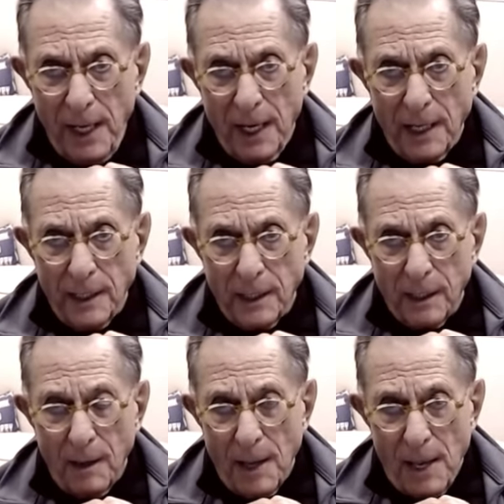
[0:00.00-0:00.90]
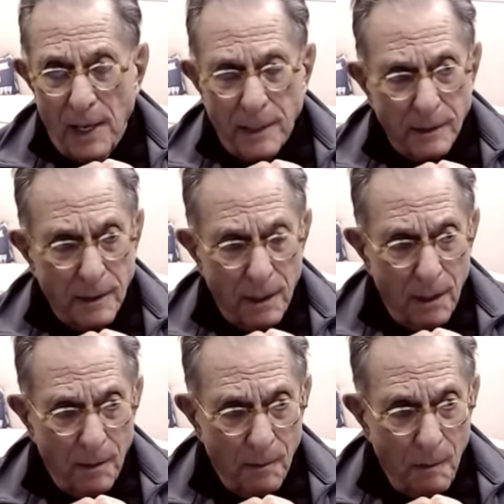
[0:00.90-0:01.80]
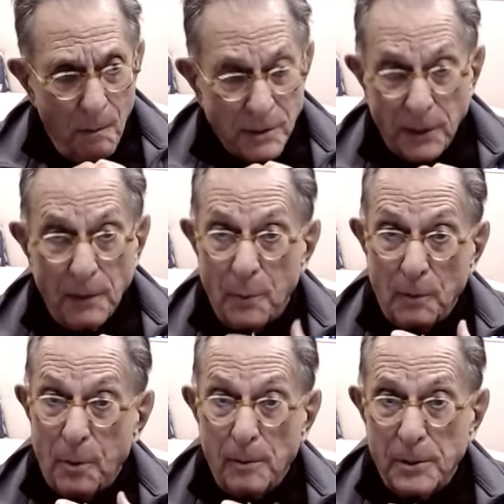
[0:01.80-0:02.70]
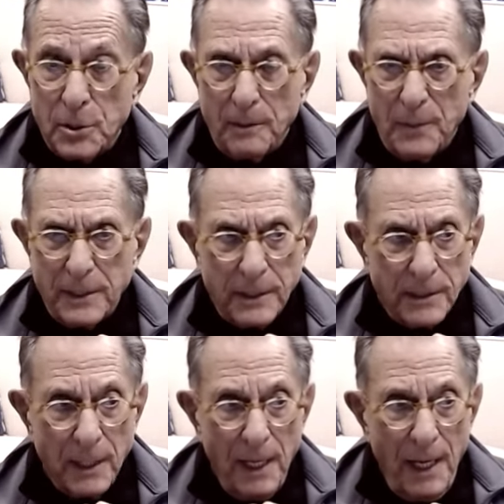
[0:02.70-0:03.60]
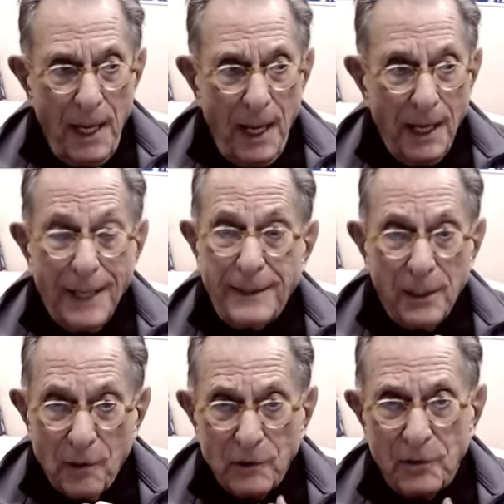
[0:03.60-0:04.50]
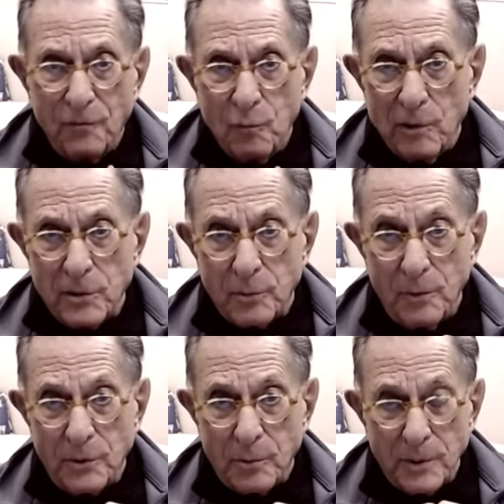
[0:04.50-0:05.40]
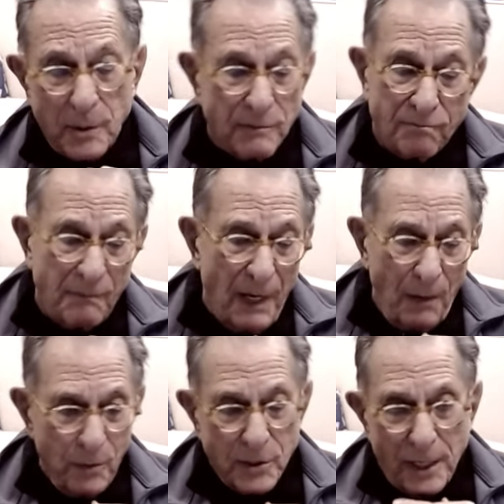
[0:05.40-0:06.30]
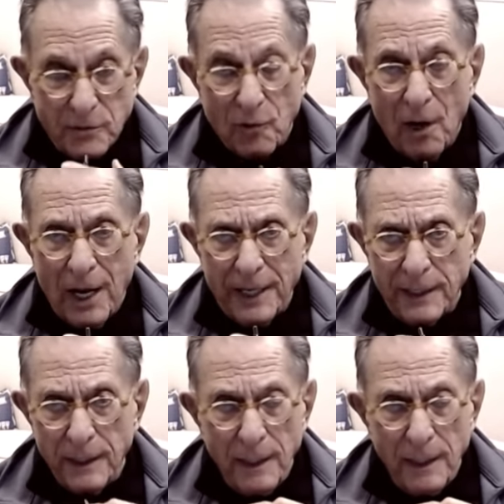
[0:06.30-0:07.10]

and uh, and um, was in the book publishing business. And I did her divorce, which was a which I tried.